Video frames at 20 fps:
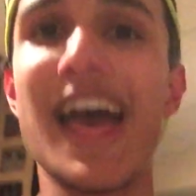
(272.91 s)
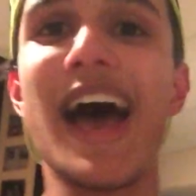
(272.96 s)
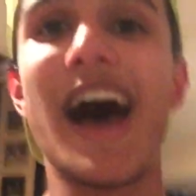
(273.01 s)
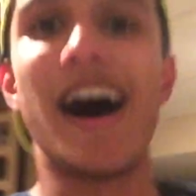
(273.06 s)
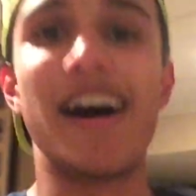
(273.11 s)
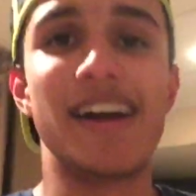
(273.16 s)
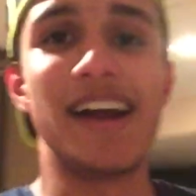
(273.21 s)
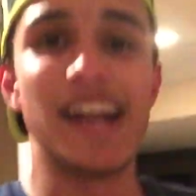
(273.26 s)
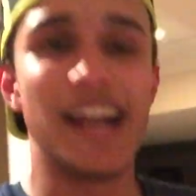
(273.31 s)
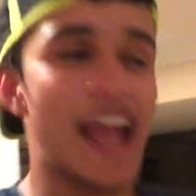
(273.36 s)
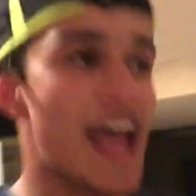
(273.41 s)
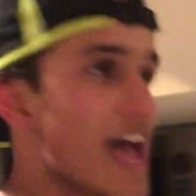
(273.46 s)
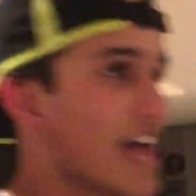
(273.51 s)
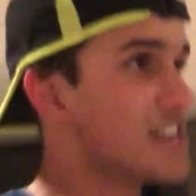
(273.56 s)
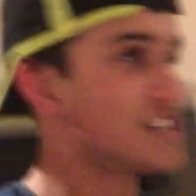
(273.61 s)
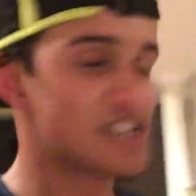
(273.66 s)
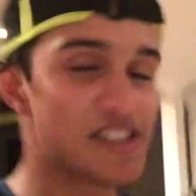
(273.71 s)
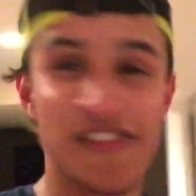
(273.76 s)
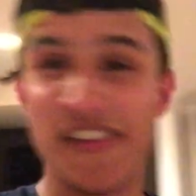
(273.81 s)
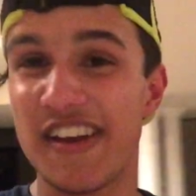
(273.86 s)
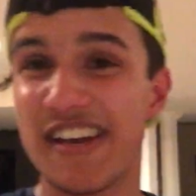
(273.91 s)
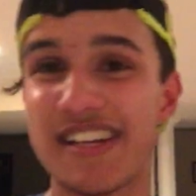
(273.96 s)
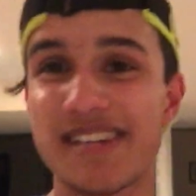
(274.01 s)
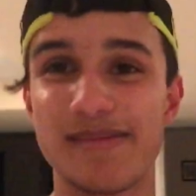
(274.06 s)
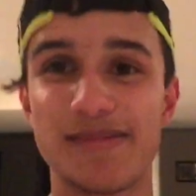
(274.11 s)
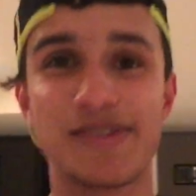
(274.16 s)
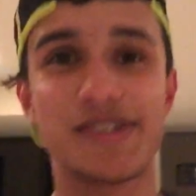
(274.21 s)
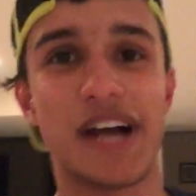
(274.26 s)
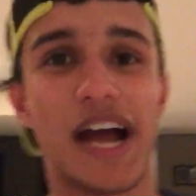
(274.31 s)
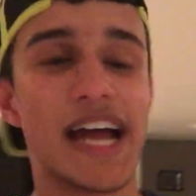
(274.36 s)
Alright, just finished
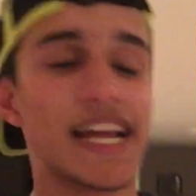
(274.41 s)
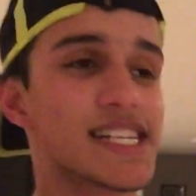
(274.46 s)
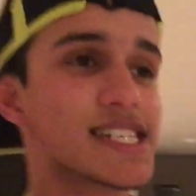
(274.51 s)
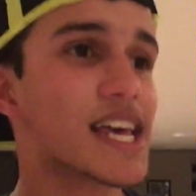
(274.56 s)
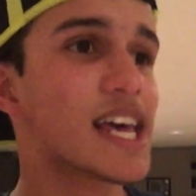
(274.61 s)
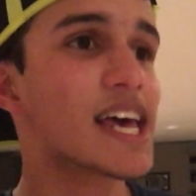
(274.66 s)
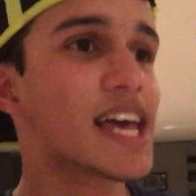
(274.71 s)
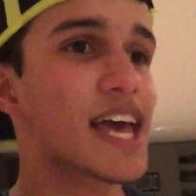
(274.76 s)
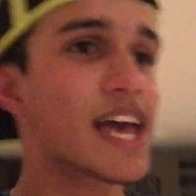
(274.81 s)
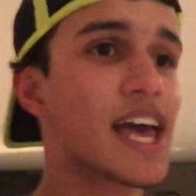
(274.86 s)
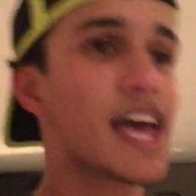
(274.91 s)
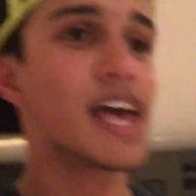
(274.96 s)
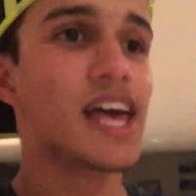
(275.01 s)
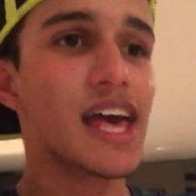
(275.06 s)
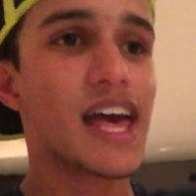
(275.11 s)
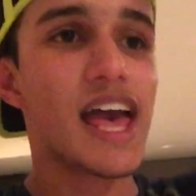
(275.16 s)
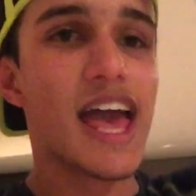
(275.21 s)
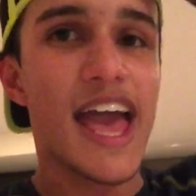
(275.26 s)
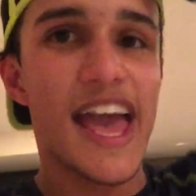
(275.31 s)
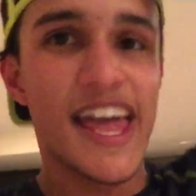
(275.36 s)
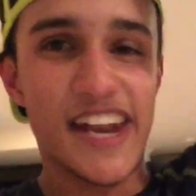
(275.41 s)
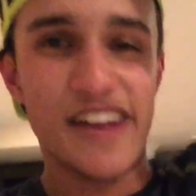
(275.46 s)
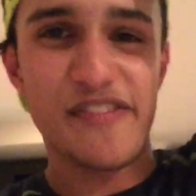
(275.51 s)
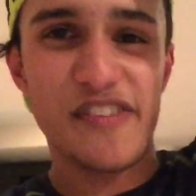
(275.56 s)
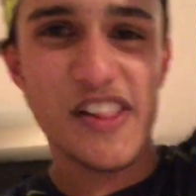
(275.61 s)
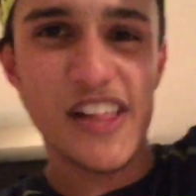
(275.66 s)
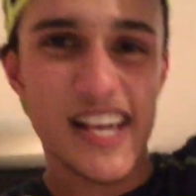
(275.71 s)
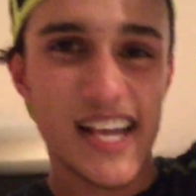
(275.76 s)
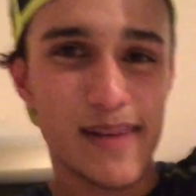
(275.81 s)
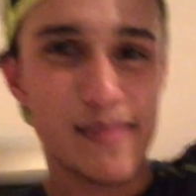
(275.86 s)
some strides. And I
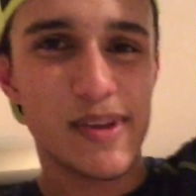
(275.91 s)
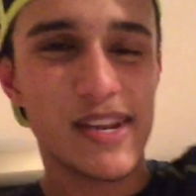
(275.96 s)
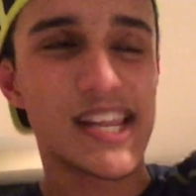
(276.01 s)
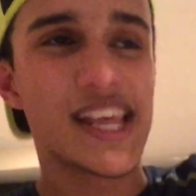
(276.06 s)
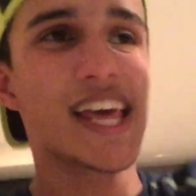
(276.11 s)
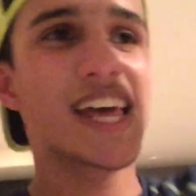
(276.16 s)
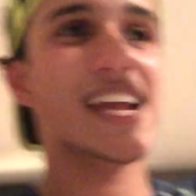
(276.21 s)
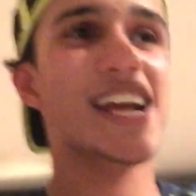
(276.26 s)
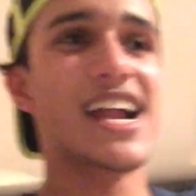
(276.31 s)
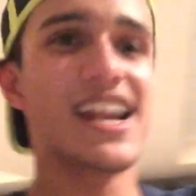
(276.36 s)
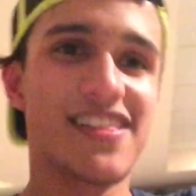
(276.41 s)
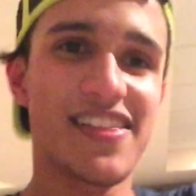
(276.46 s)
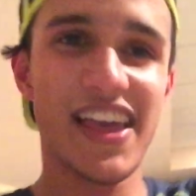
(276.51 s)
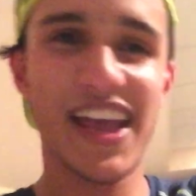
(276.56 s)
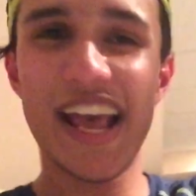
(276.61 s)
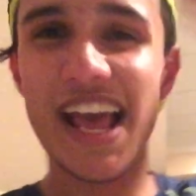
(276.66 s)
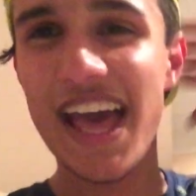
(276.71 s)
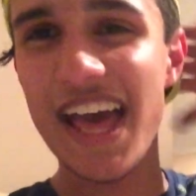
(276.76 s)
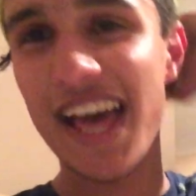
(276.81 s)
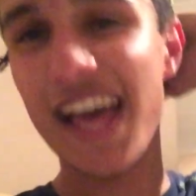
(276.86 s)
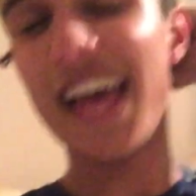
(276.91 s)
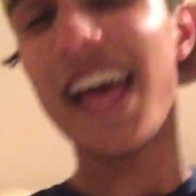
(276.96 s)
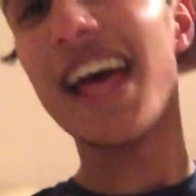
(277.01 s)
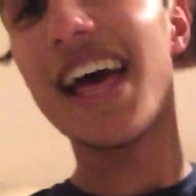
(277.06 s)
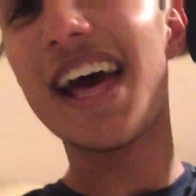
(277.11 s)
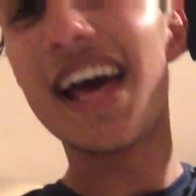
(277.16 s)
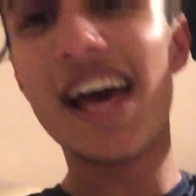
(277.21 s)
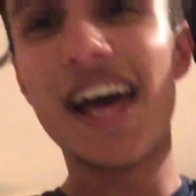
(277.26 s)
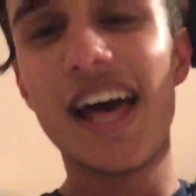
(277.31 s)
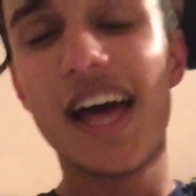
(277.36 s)
feel like I've been kind of like,
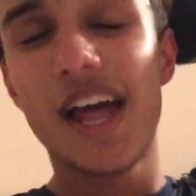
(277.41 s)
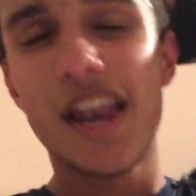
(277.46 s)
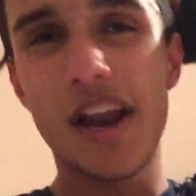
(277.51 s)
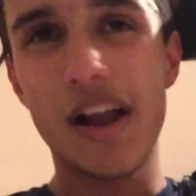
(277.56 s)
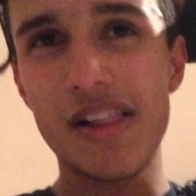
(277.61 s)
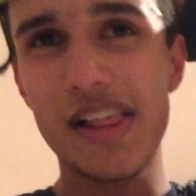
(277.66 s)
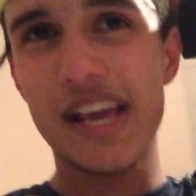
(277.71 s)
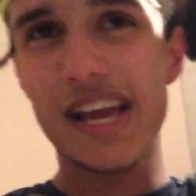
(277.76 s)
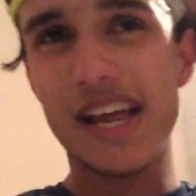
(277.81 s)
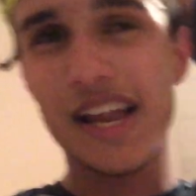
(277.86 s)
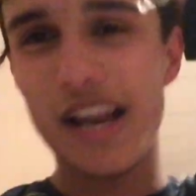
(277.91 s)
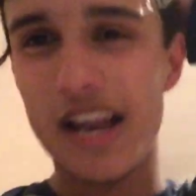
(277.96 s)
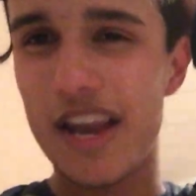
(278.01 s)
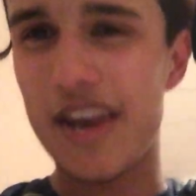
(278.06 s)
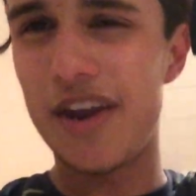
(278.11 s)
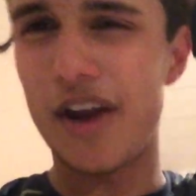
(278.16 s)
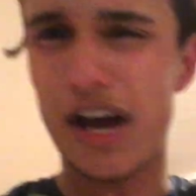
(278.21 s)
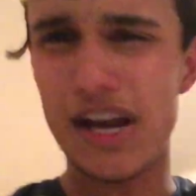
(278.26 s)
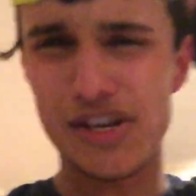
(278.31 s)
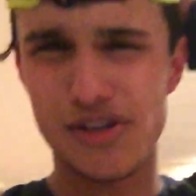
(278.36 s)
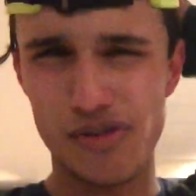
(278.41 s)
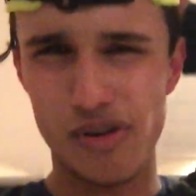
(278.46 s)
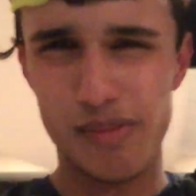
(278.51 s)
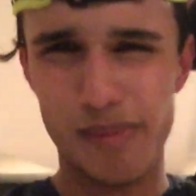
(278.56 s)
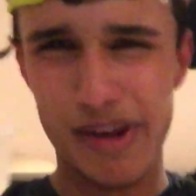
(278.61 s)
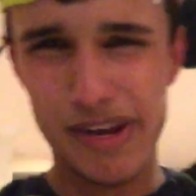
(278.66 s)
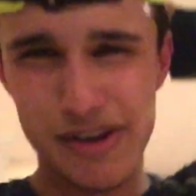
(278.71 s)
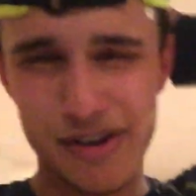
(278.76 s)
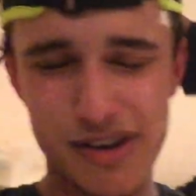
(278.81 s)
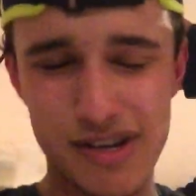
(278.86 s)
not like not doing
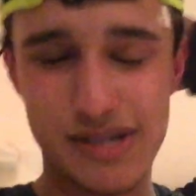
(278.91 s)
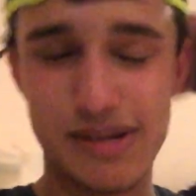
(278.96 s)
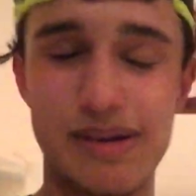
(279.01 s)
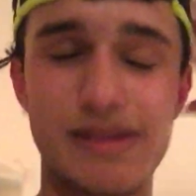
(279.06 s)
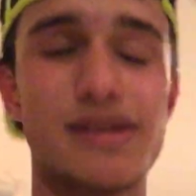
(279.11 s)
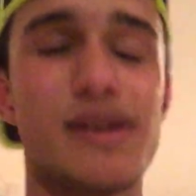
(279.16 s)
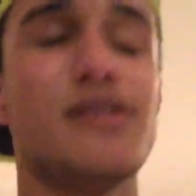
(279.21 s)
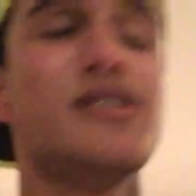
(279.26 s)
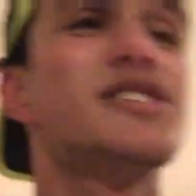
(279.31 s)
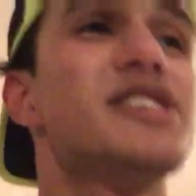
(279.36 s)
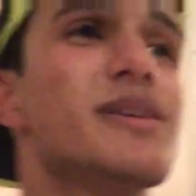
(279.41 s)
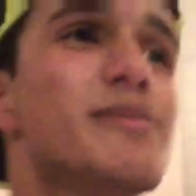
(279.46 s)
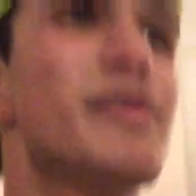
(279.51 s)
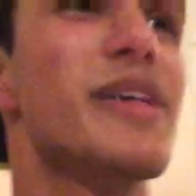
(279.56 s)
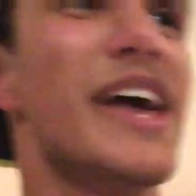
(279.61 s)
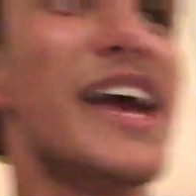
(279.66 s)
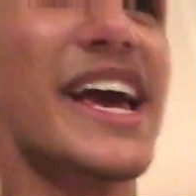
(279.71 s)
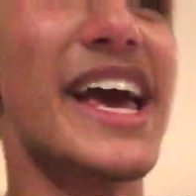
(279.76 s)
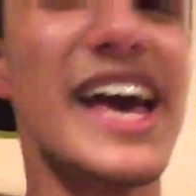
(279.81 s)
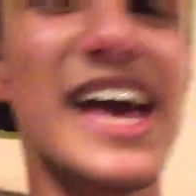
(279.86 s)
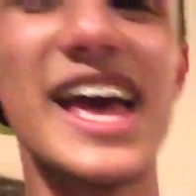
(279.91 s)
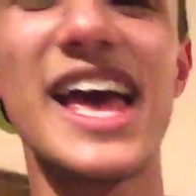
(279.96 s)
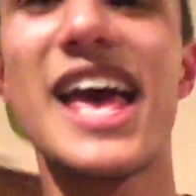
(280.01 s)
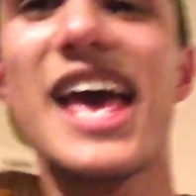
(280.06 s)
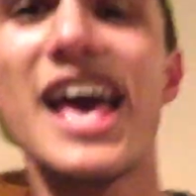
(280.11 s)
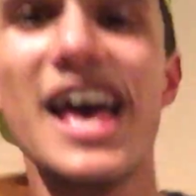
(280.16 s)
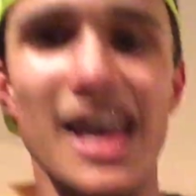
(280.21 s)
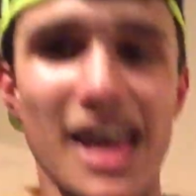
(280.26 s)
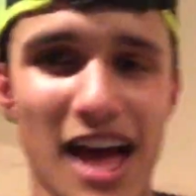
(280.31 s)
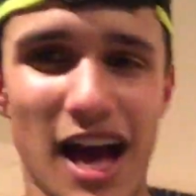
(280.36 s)
my New Year's resolution, but like
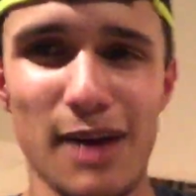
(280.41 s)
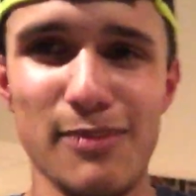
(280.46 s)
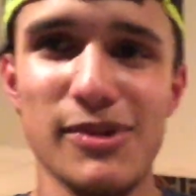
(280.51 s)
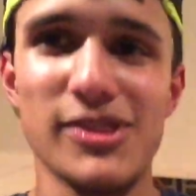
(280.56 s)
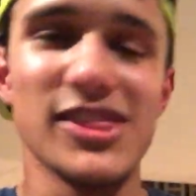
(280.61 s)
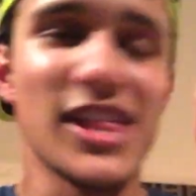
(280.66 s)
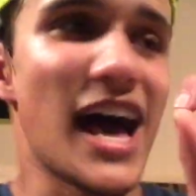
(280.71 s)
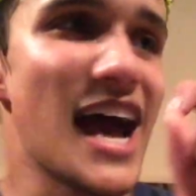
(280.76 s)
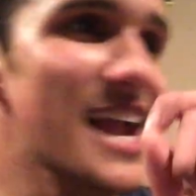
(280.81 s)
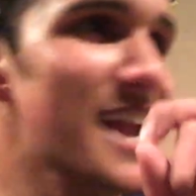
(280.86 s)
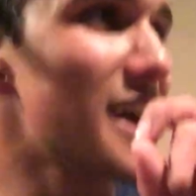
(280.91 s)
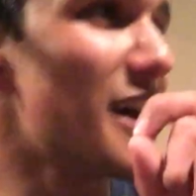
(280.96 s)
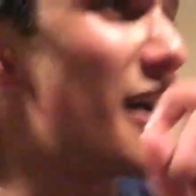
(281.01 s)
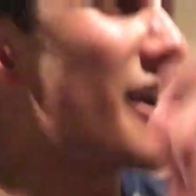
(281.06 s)
I've been lacking